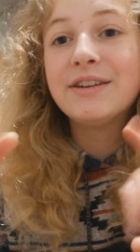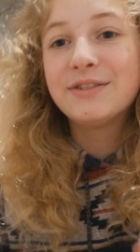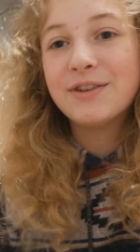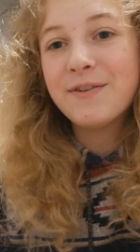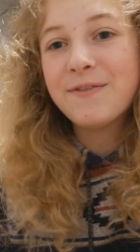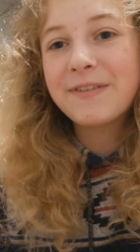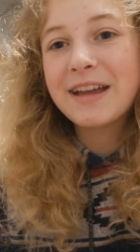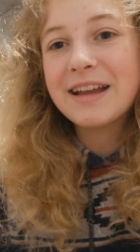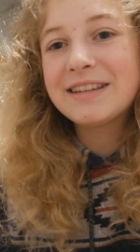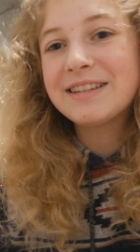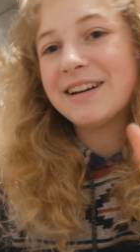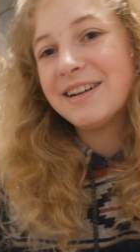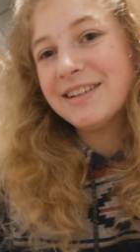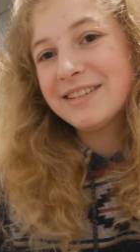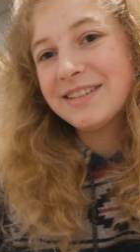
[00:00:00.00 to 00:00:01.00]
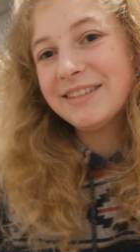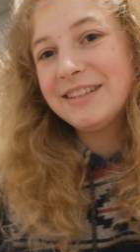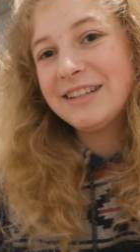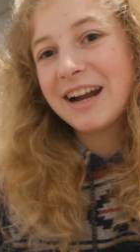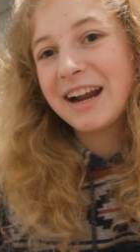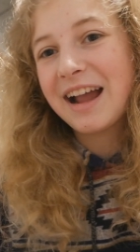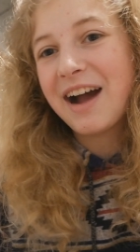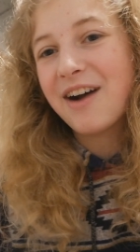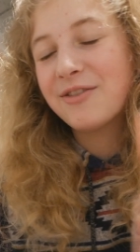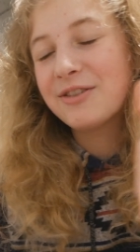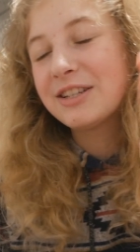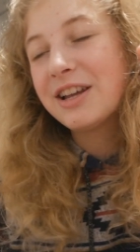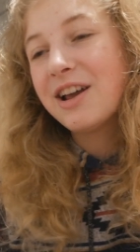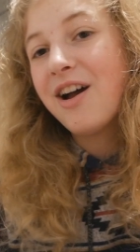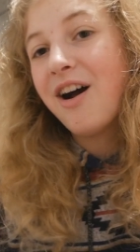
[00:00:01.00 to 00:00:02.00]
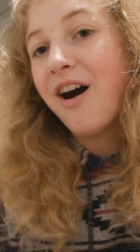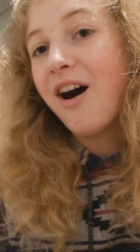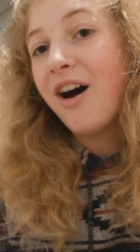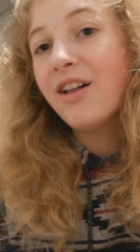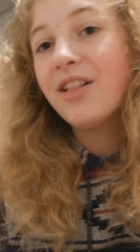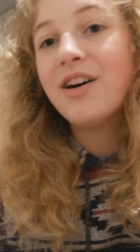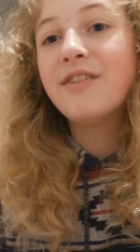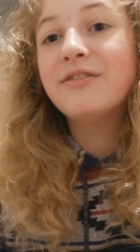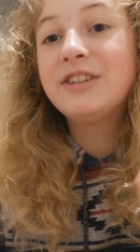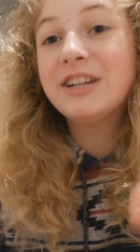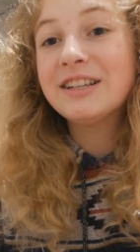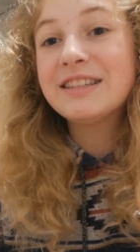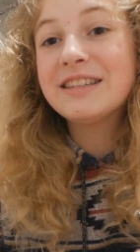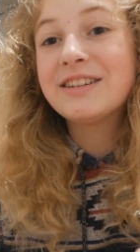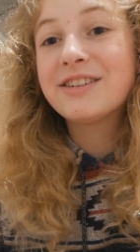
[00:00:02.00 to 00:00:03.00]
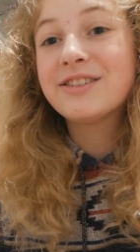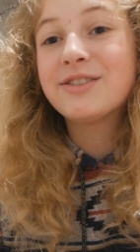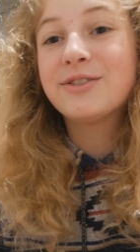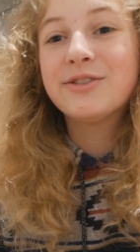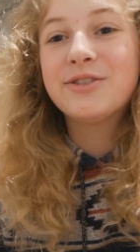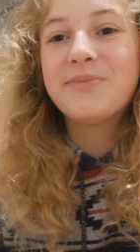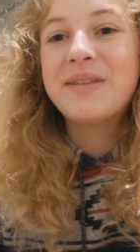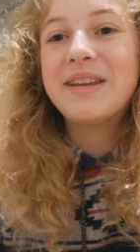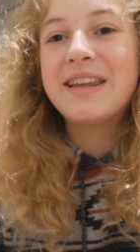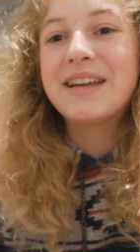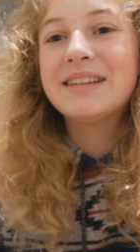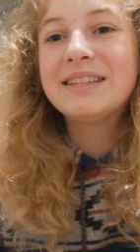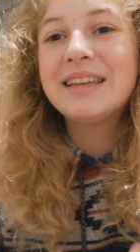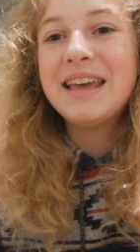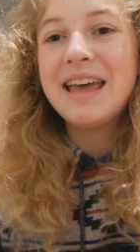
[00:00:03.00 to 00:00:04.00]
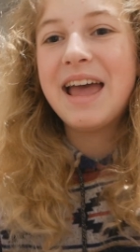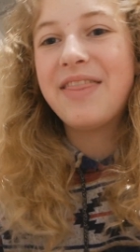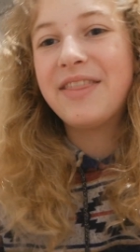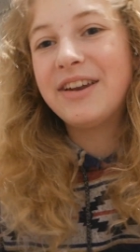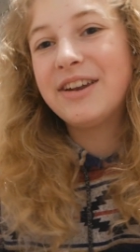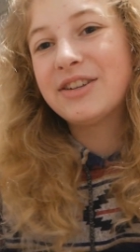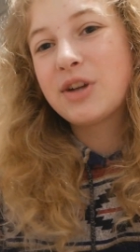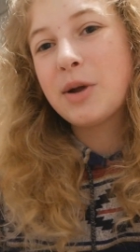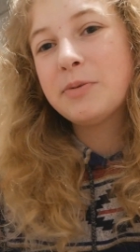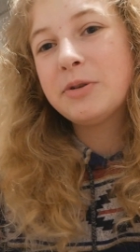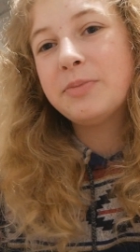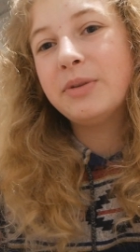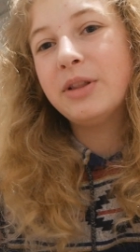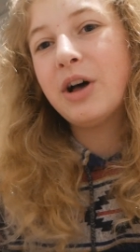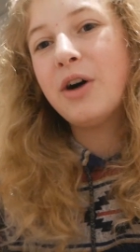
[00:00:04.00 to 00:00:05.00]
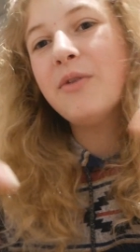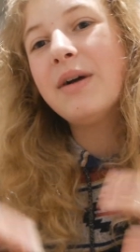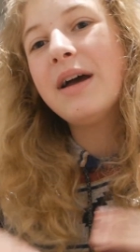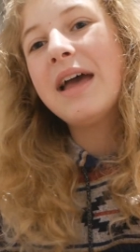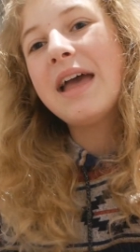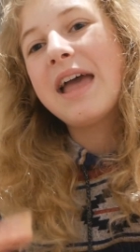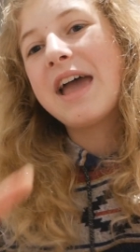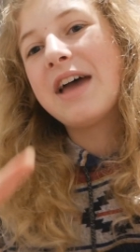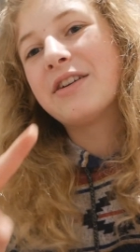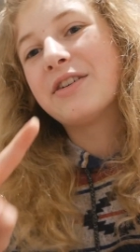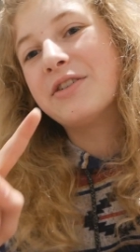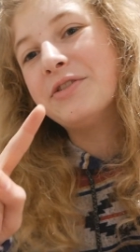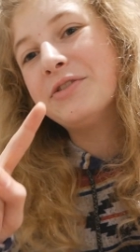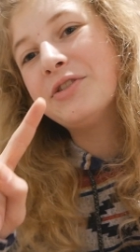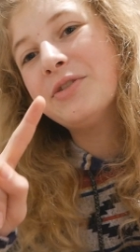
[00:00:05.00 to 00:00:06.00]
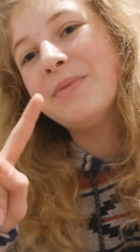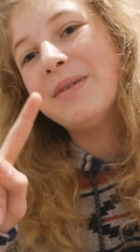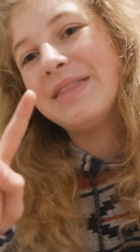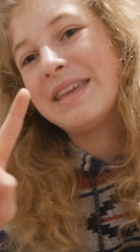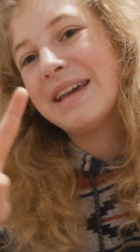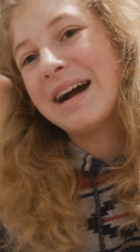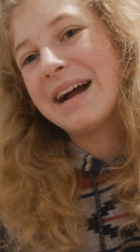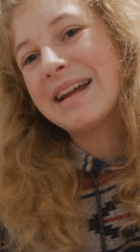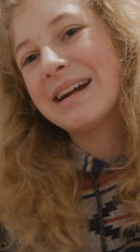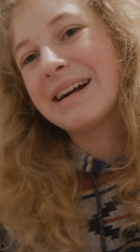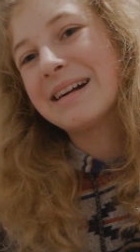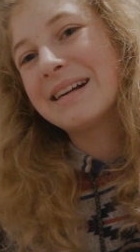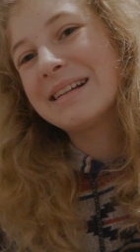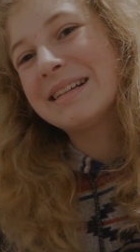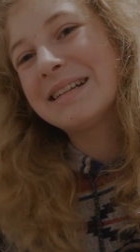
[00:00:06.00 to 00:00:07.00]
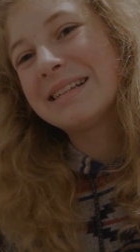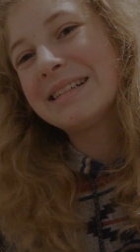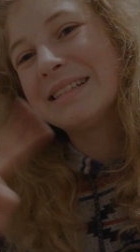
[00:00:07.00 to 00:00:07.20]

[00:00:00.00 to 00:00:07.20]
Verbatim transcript: Don't forget to also check out all of Chelsea Nur's social medias in the description below and her YouTube in the iCard.